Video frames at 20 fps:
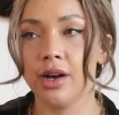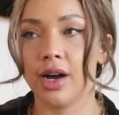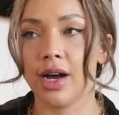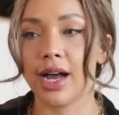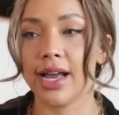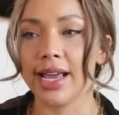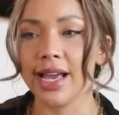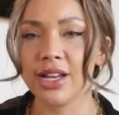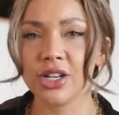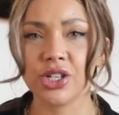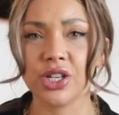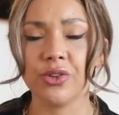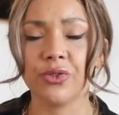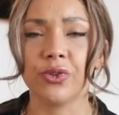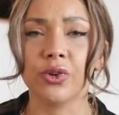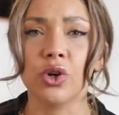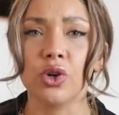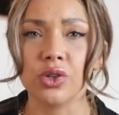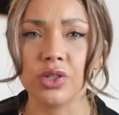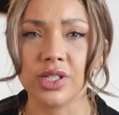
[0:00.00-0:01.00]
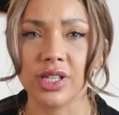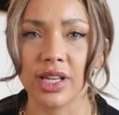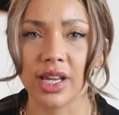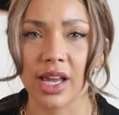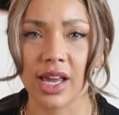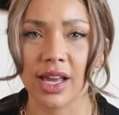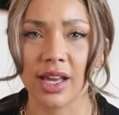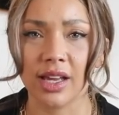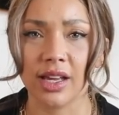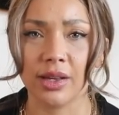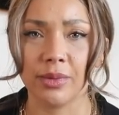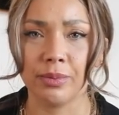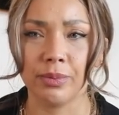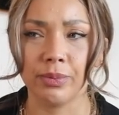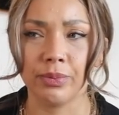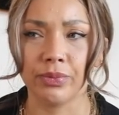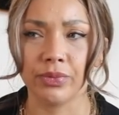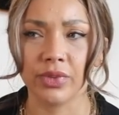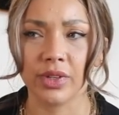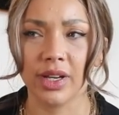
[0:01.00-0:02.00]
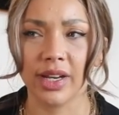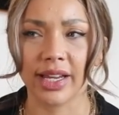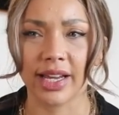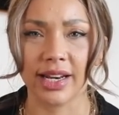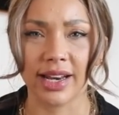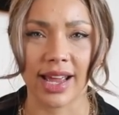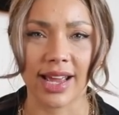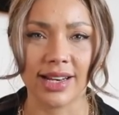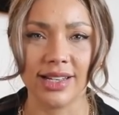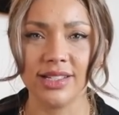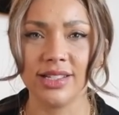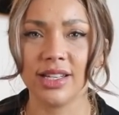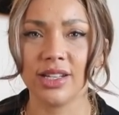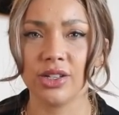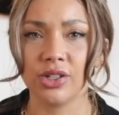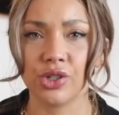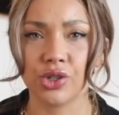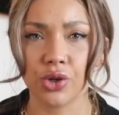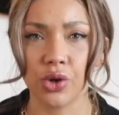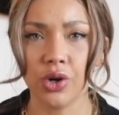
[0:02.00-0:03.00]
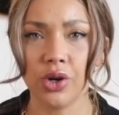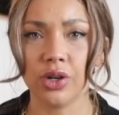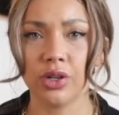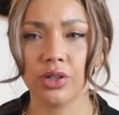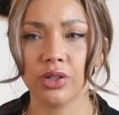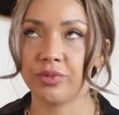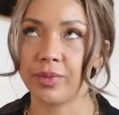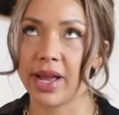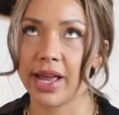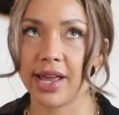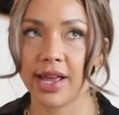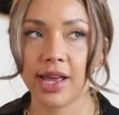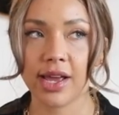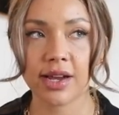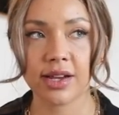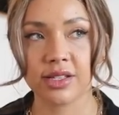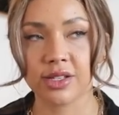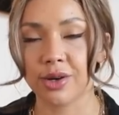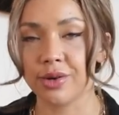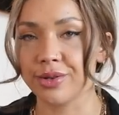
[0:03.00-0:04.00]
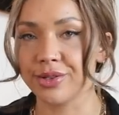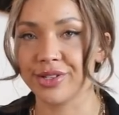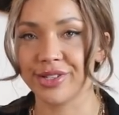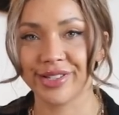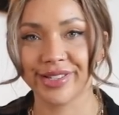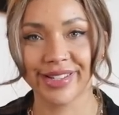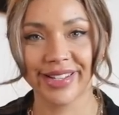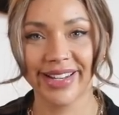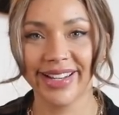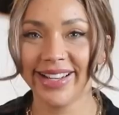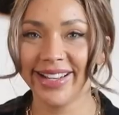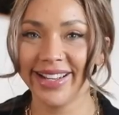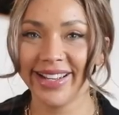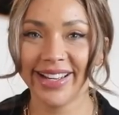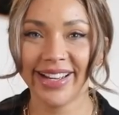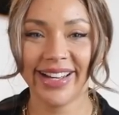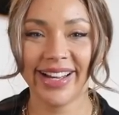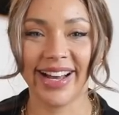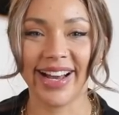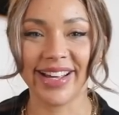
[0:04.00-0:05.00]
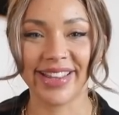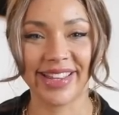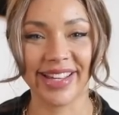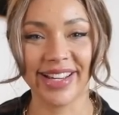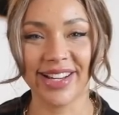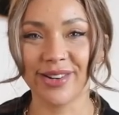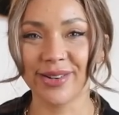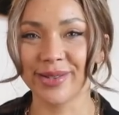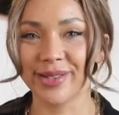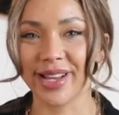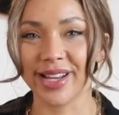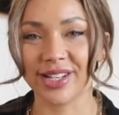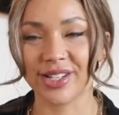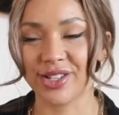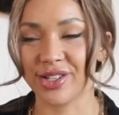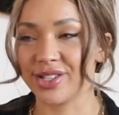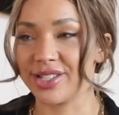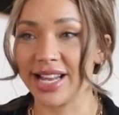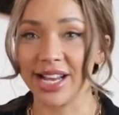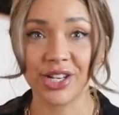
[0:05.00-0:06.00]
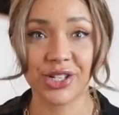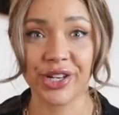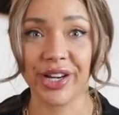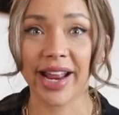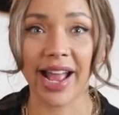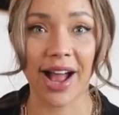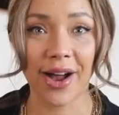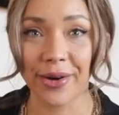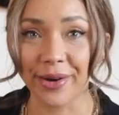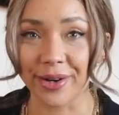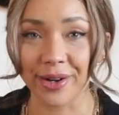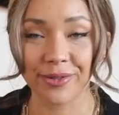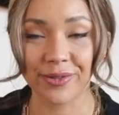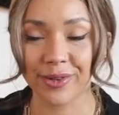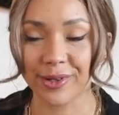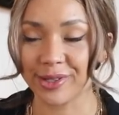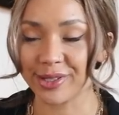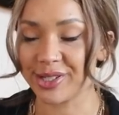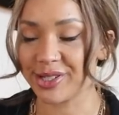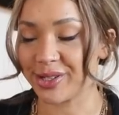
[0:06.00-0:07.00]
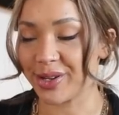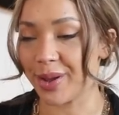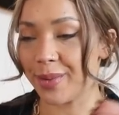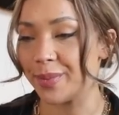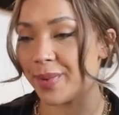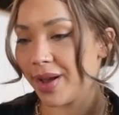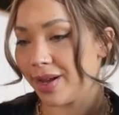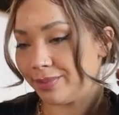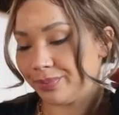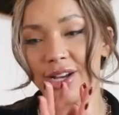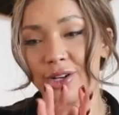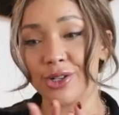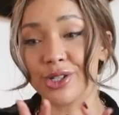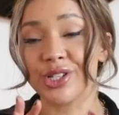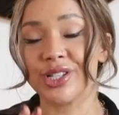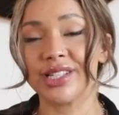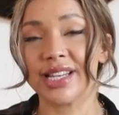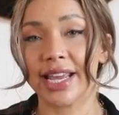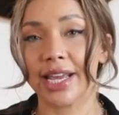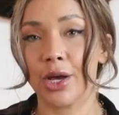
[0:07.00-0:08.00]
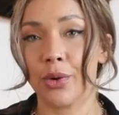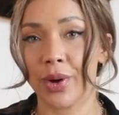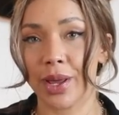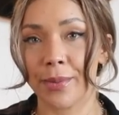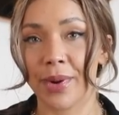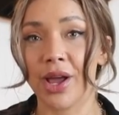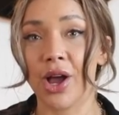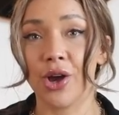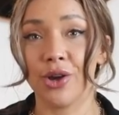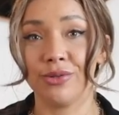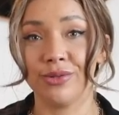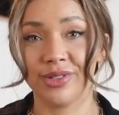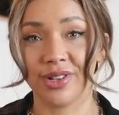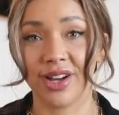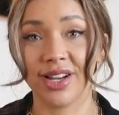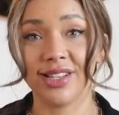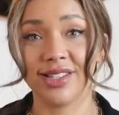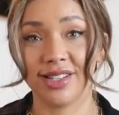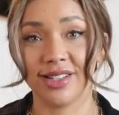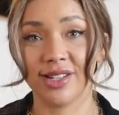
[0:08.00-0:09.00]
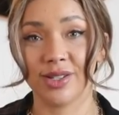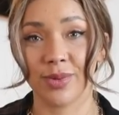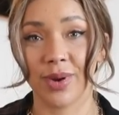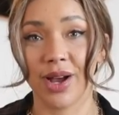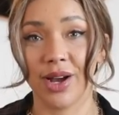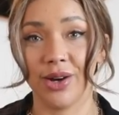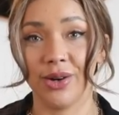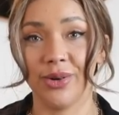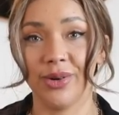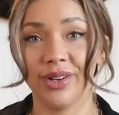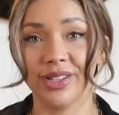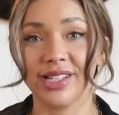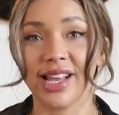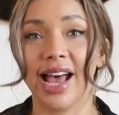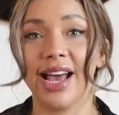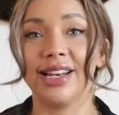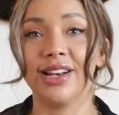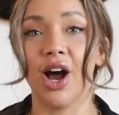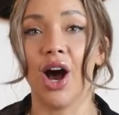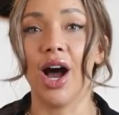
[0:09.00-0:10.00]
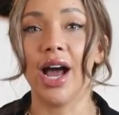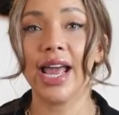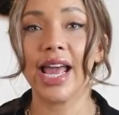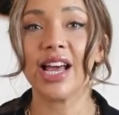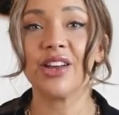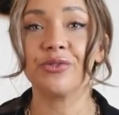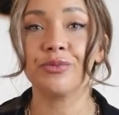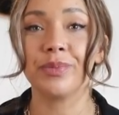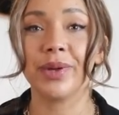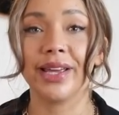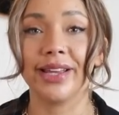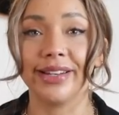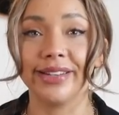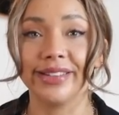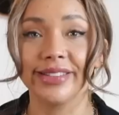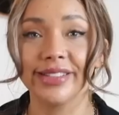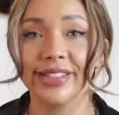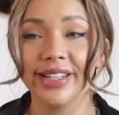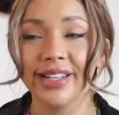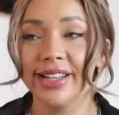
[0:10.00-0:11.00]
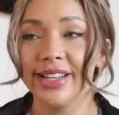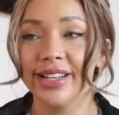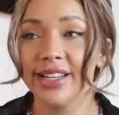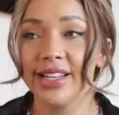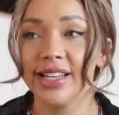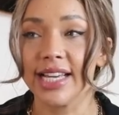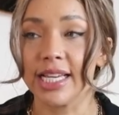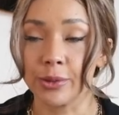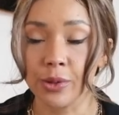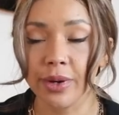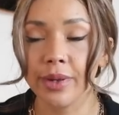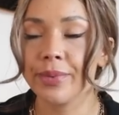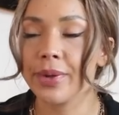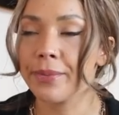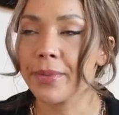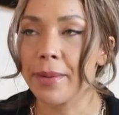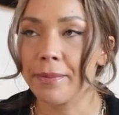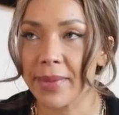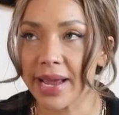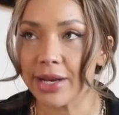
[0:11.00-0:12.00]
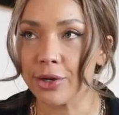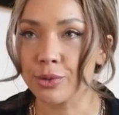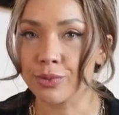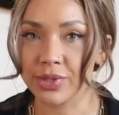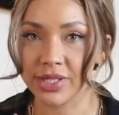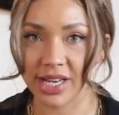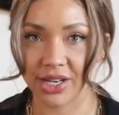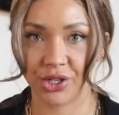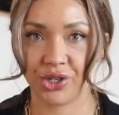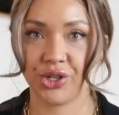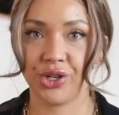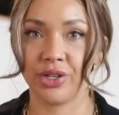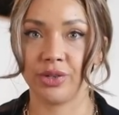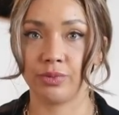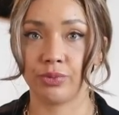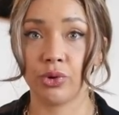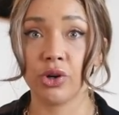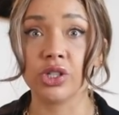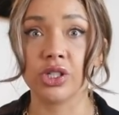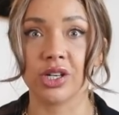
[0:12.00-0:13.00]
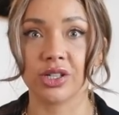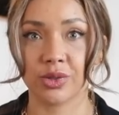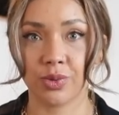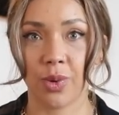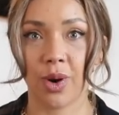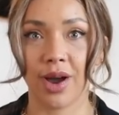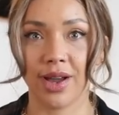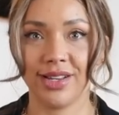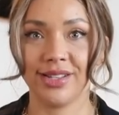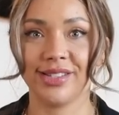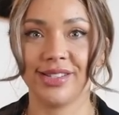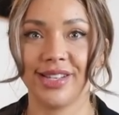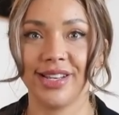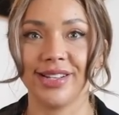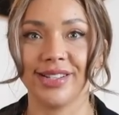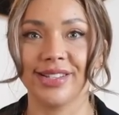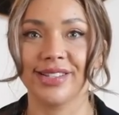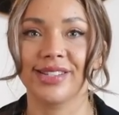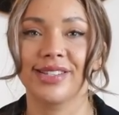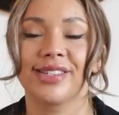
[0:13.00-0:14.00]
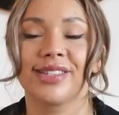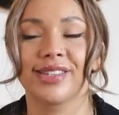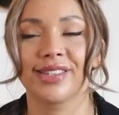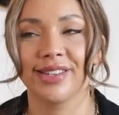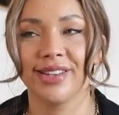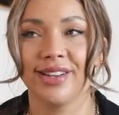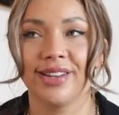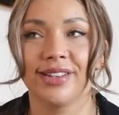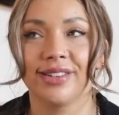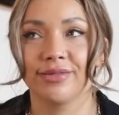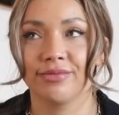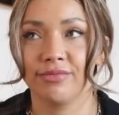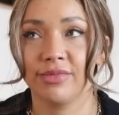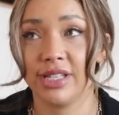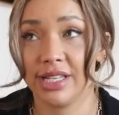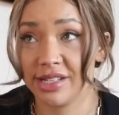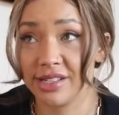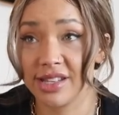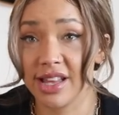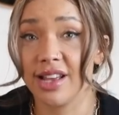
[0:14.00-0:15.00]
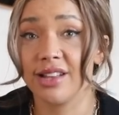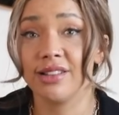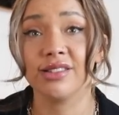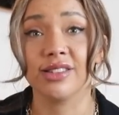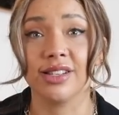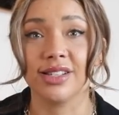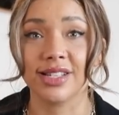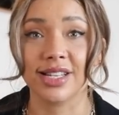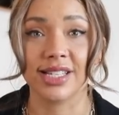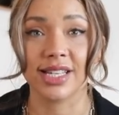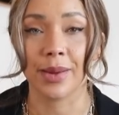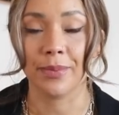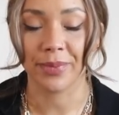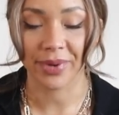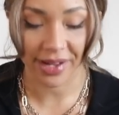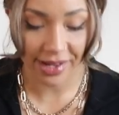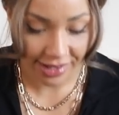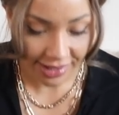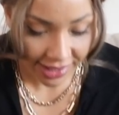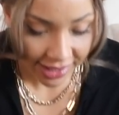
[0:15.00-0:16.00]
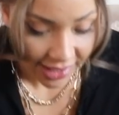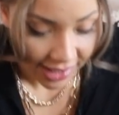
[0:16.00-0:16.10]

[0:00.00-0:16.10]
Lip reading: I actually forgot to get like an ending shot of my hair because I think I was like just dashing out and I forgot to do it, but I got to take away my own Dyson as well. And I have been, it's probably been my main obsession product-wise since December.